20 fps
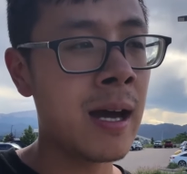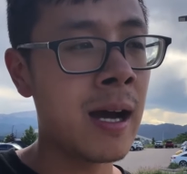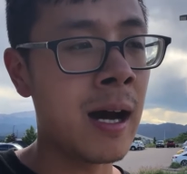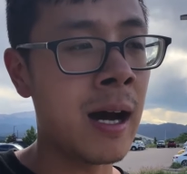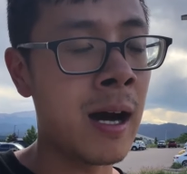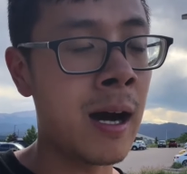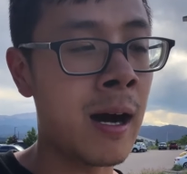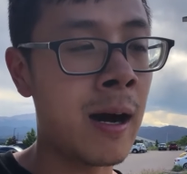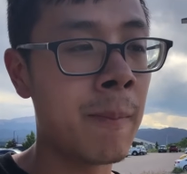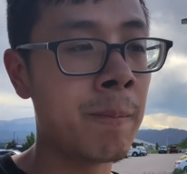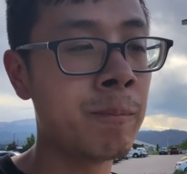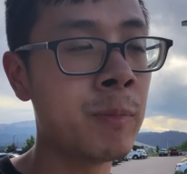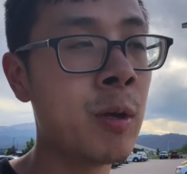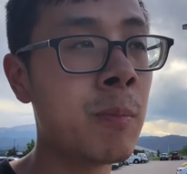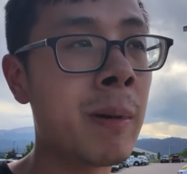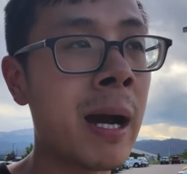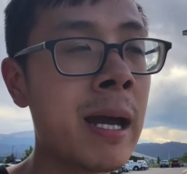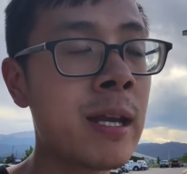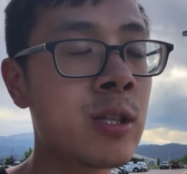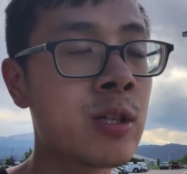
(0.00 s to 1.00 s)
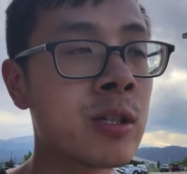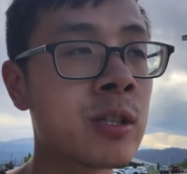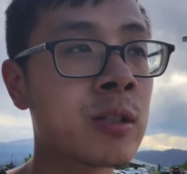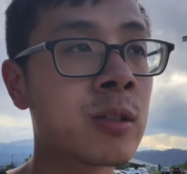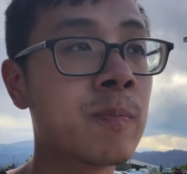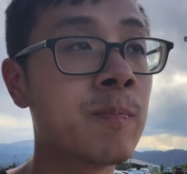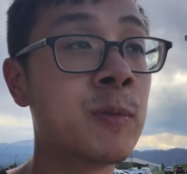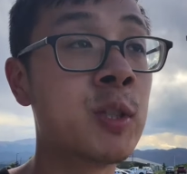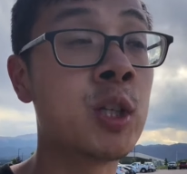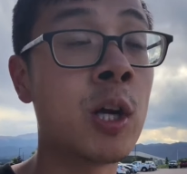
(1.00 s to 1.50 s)
you might just
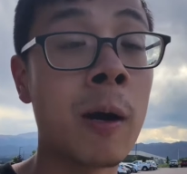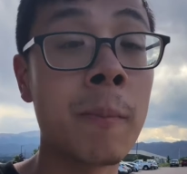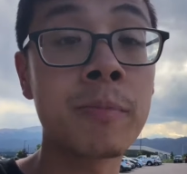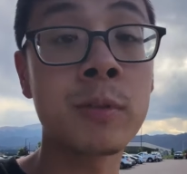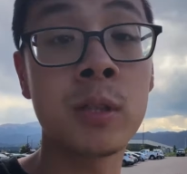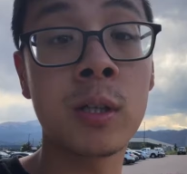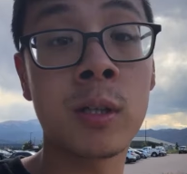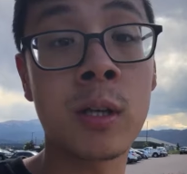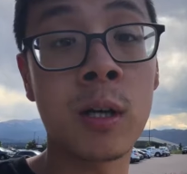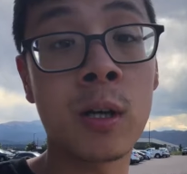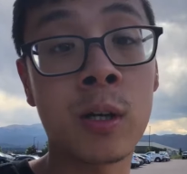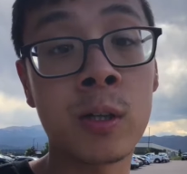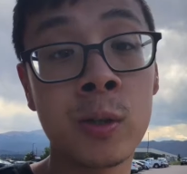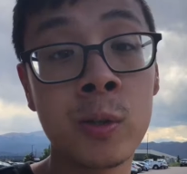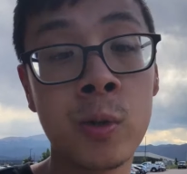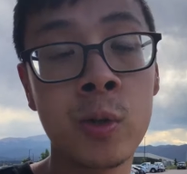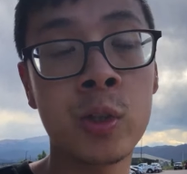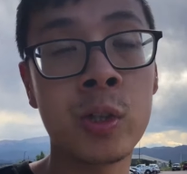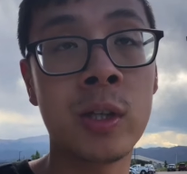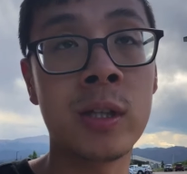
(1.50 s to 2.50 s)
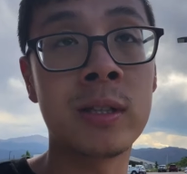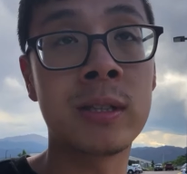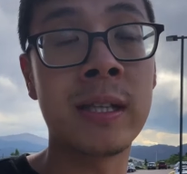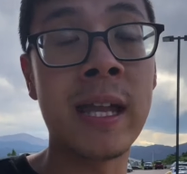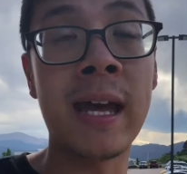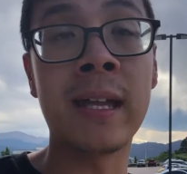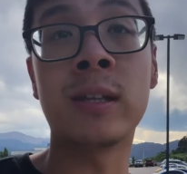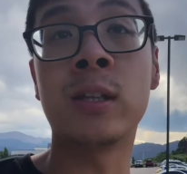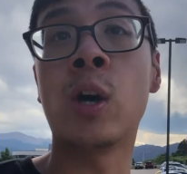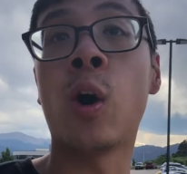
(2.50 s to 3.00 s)
jump to conclusions
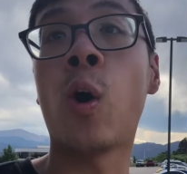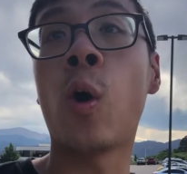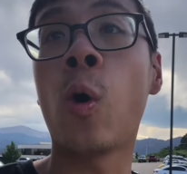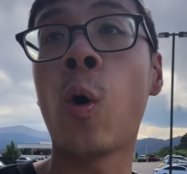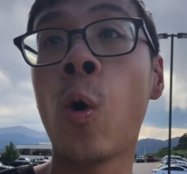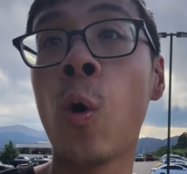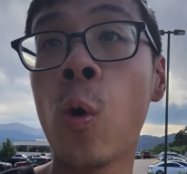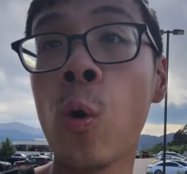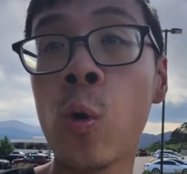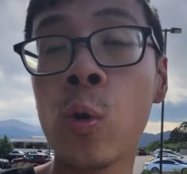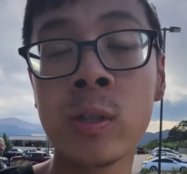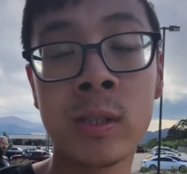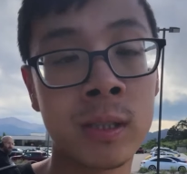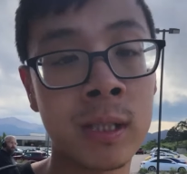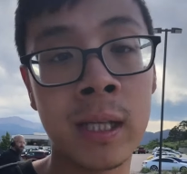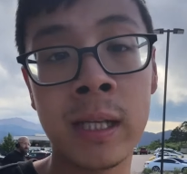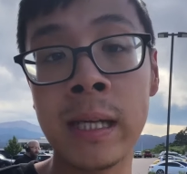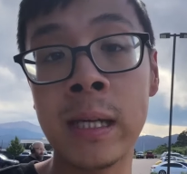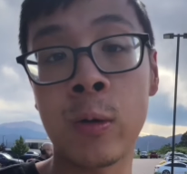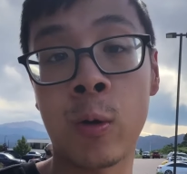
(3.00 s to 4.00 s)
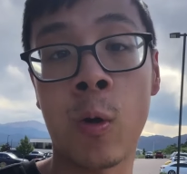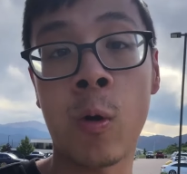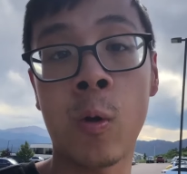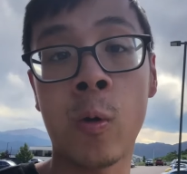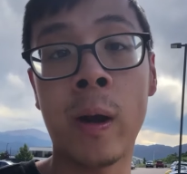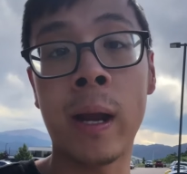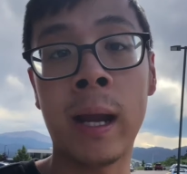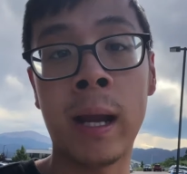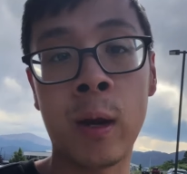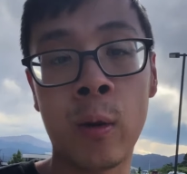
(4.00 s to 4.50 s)
that the whole city or
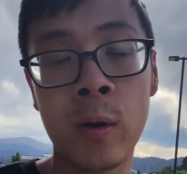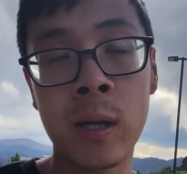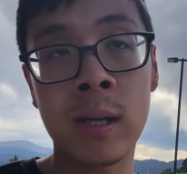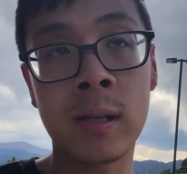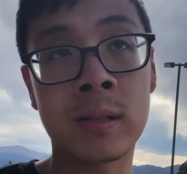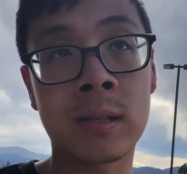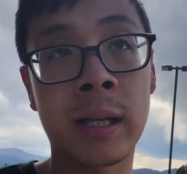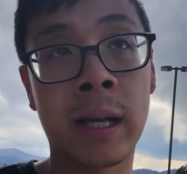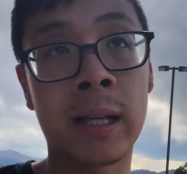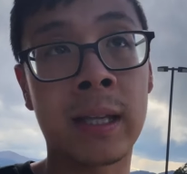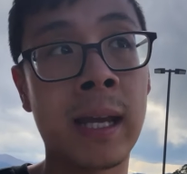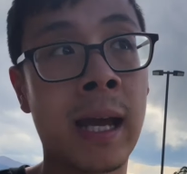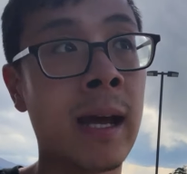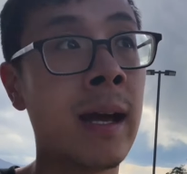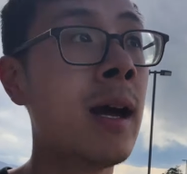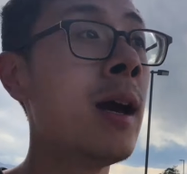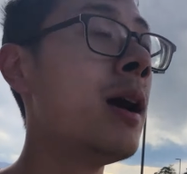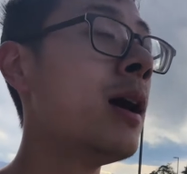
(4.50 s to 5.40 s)
whole area is like that,